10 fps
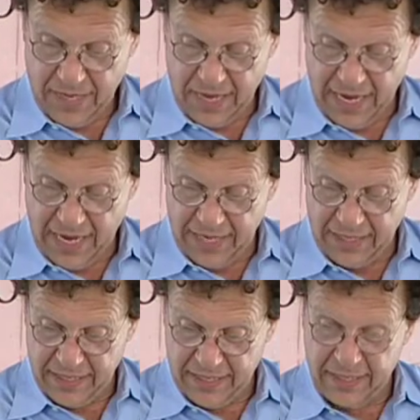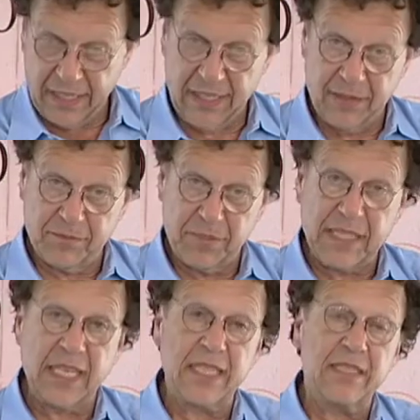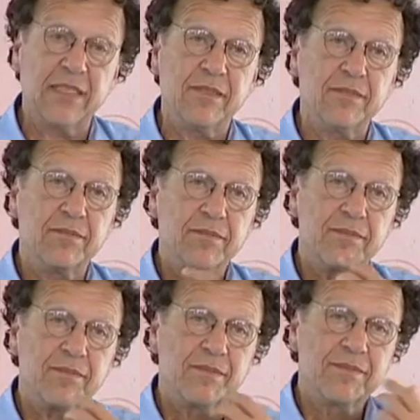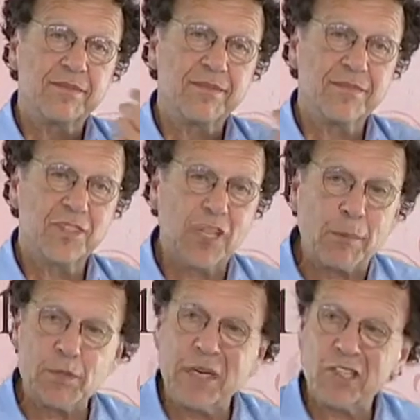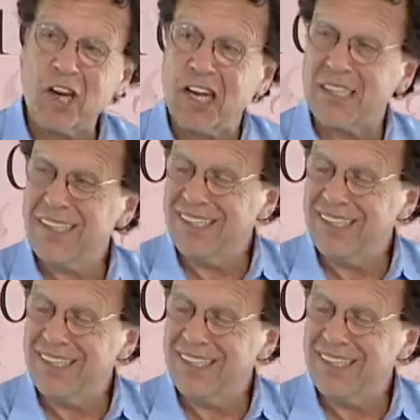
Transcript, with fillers: And um, because Shep's my dog.